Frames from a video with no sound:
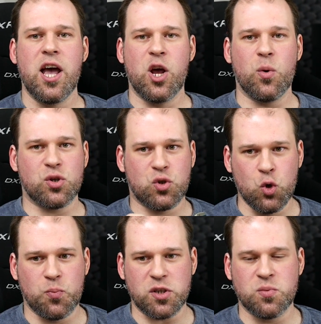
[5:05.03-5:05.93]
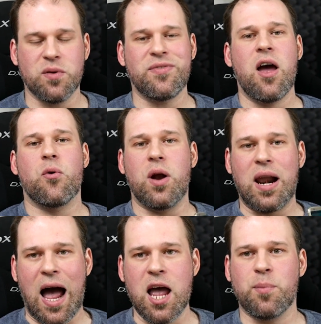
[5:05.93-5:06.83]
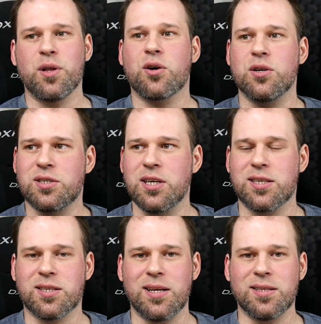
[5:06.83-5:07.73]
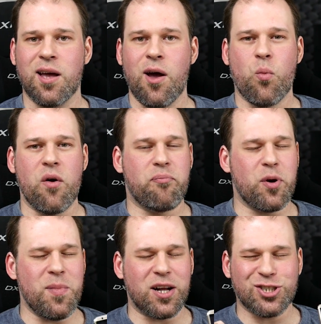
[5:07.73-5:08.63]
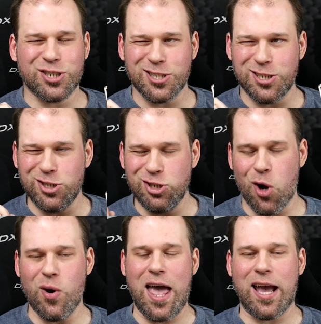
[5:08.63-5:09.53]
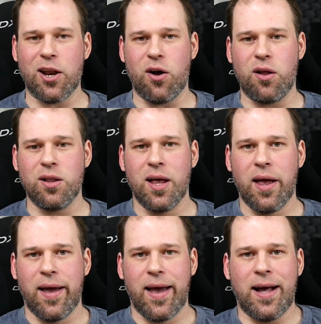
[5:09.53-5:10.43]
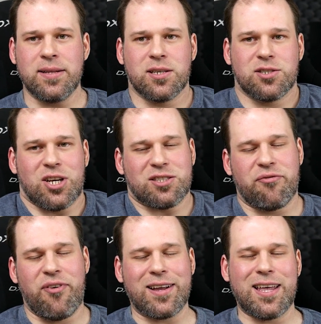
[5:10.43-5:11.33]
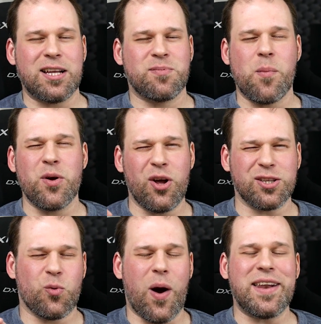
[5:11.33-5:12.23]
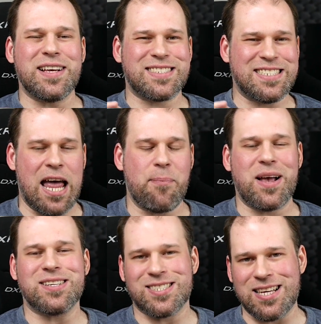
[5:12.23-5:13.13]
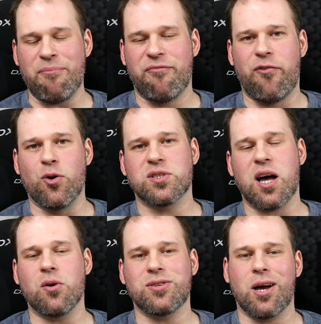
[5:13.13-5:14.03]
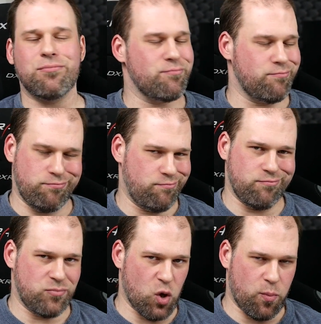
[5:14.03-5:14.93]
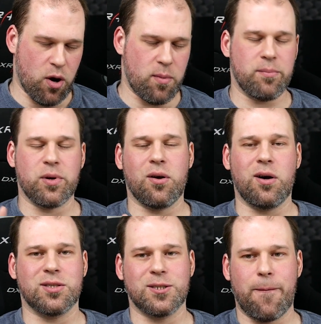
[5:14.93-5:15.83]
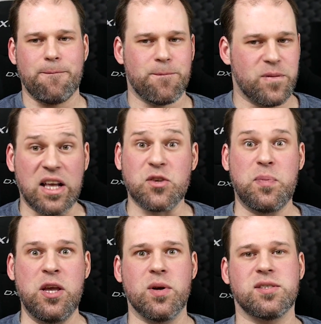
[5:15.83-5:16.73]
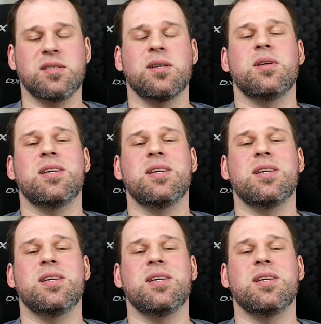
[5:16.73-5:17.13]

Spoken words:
It was super smooth, reliable, consistent, with pretty much no lag at all, and just the fact that it's maybe not quite as snappy as some phones out there, no problem, because the experience